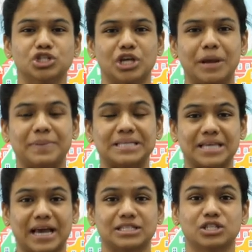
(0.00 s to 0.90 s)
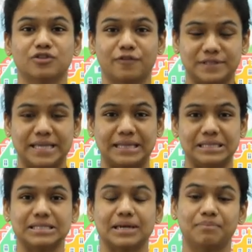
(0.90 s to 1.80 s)
shape and sizes of
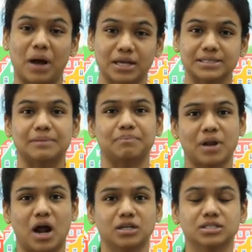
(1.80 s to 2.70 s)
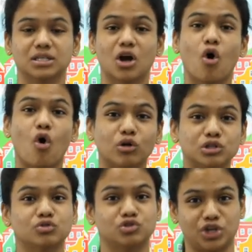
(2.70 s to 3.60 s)
cells in us and plants
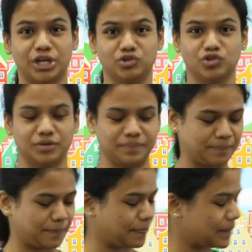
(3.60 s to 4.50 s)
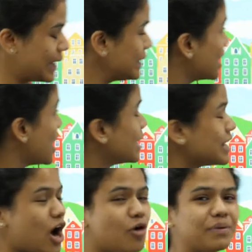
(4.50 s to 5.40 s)
also change right
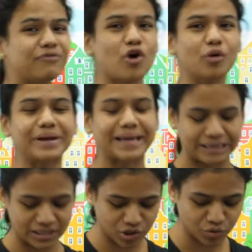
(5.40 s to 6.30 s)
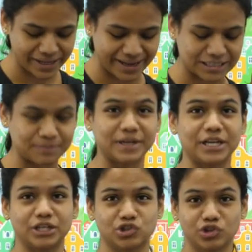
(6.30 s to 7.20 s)
now before we get into the
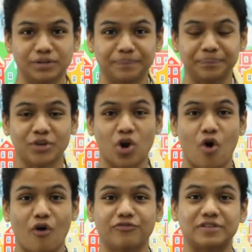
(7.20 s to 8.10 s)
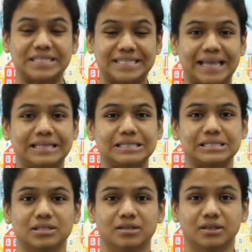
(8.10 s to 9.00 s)
explanation of
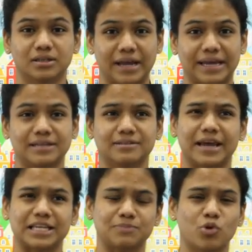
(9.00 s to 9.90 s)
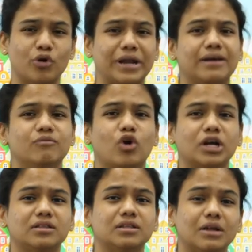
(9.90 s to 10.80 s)
cells right exploring
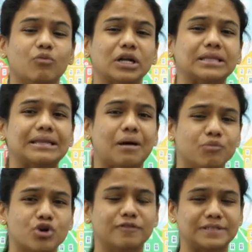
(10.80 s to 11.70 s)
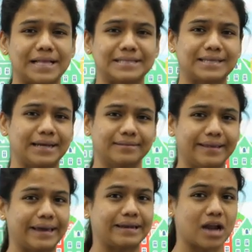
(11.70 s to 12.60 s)
what are the, what are the number of cells that are
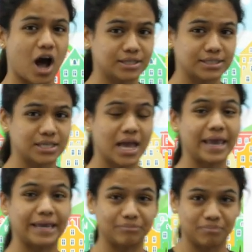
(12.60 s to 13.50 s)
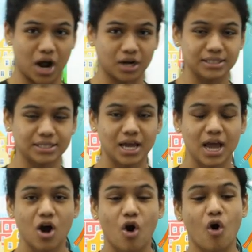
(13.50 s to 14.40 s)
there in us in plants
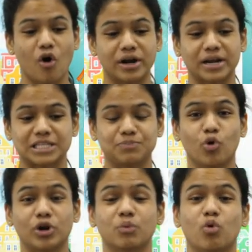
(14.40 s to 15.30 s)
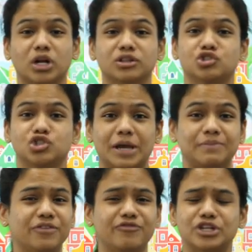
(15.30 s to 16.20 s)
or exploring what are the
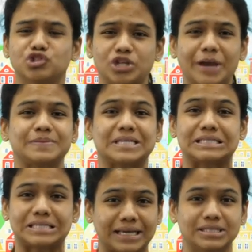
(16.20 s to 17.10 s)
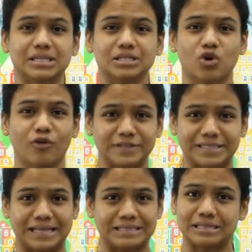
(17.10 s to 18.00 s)
shape different shapes and sizes of
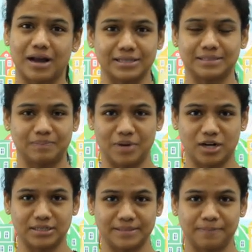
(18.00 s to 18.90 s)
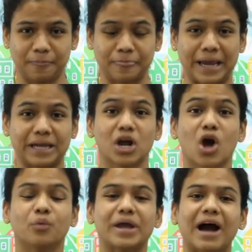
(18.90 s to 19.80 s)
cells in us in plants right
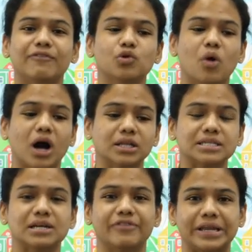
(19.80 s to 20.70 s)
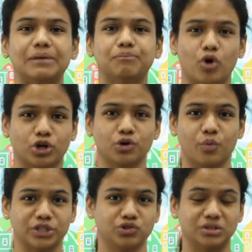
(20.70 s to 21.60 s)
we have to answer a very important
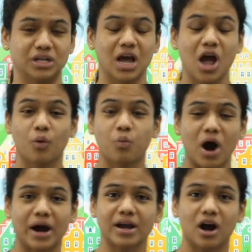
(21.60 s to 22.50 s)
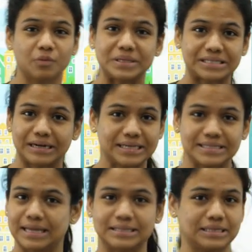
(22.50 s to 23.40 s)
question why are we studying
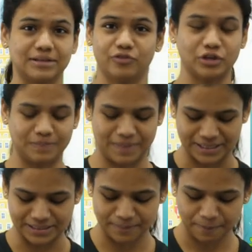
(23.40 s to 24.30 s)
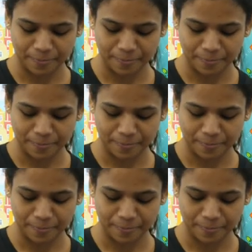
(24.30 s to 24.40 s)
cells in the first place